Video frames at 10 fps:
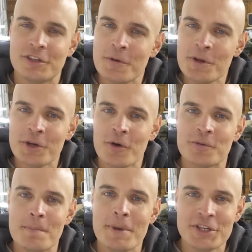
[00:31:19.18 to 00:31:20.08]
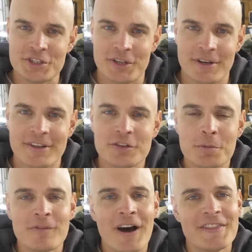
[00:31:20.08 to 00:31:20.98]
KiwiCo's mission is
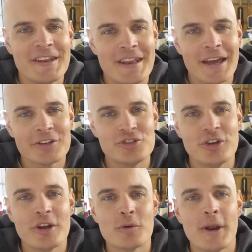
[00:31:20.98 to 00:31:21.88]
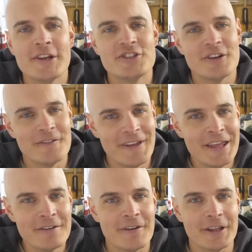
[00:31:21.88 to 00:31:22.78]
to provide the next generation of
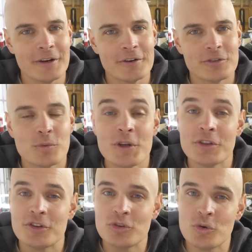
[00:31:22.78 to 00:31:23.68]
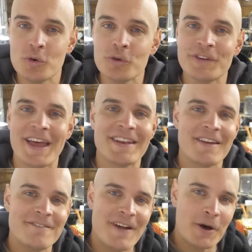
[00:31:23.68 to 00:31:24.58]
innovators with the tools
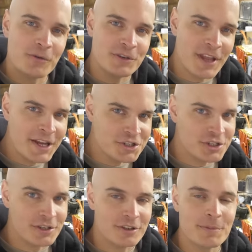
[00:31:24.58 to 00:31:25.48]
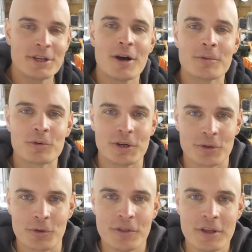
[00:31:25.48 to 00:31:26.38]
and a foundation to become
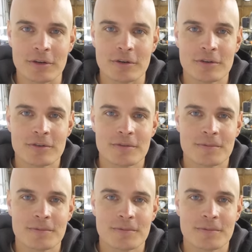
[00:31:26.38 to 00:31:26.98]
critical thinkers,